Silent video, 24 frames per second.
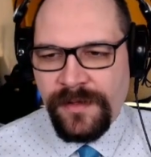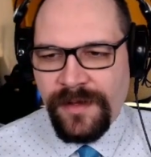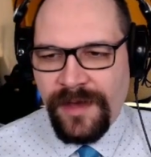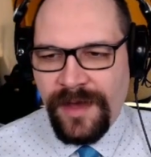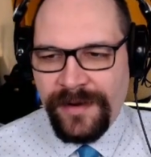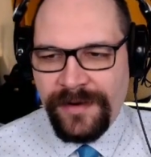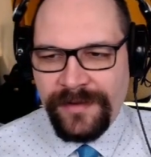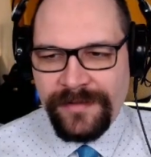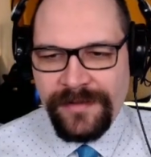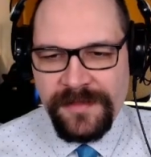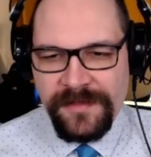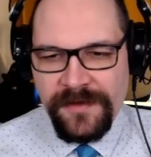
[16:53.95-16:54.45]

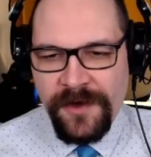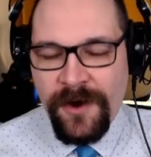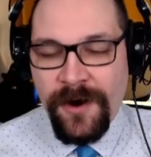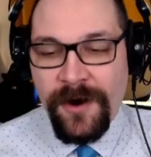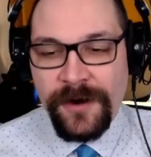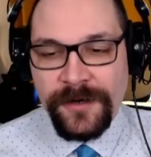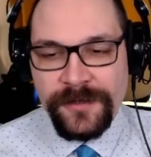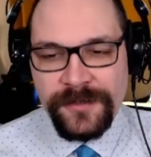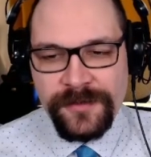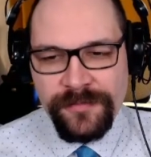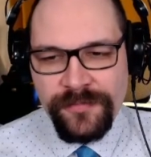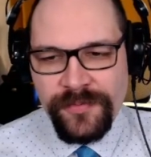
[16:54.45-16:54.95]
and it is
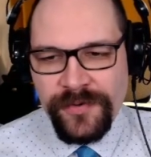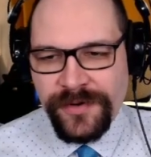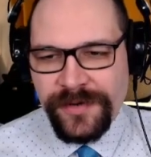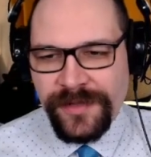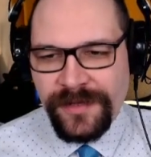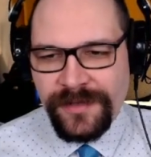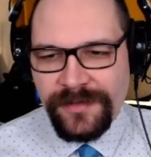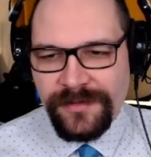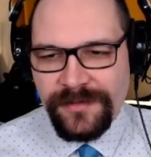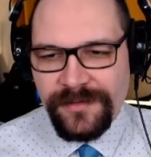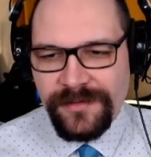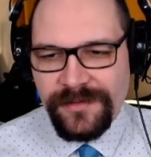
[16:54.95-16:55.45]
hard to
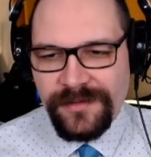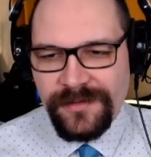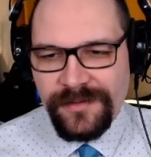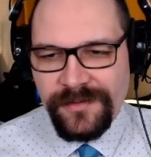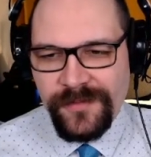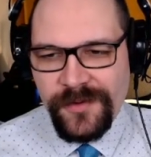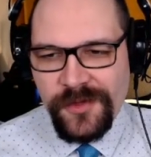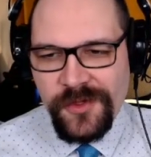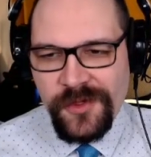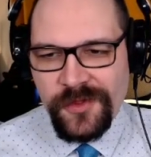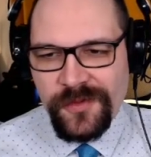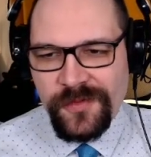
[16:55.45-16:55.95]
predict
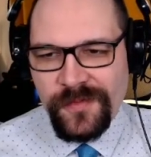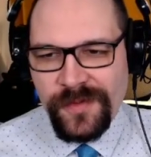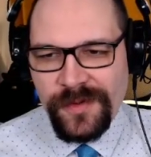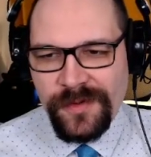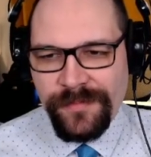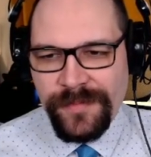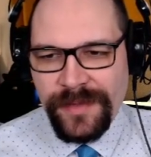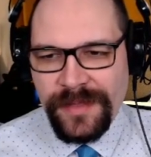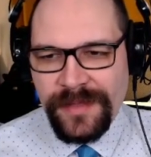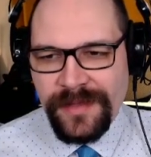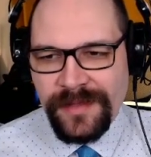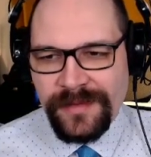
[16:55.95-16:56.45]
which it will
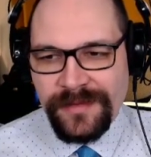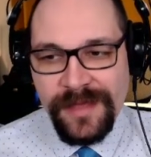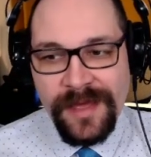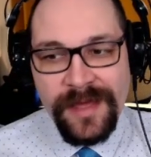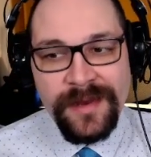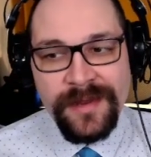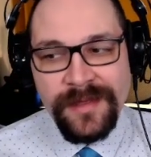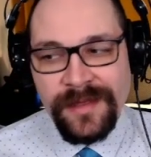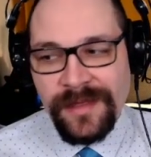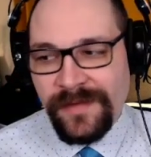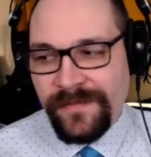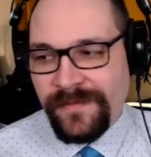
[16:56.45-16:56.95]
be at
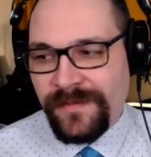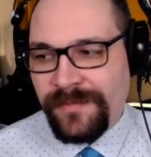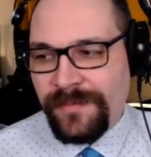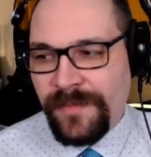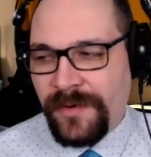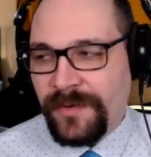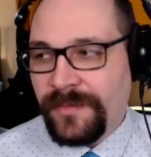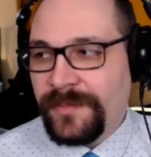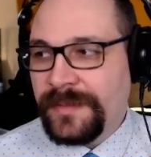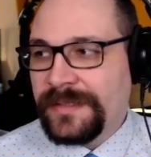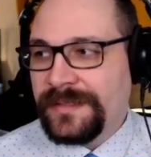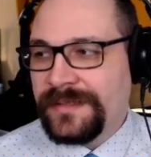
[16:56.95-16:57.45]
any given
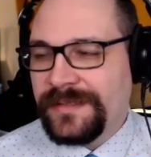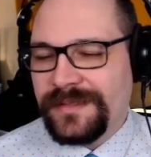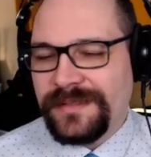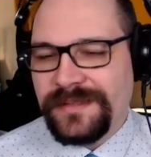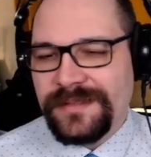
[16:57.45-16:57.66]
moment.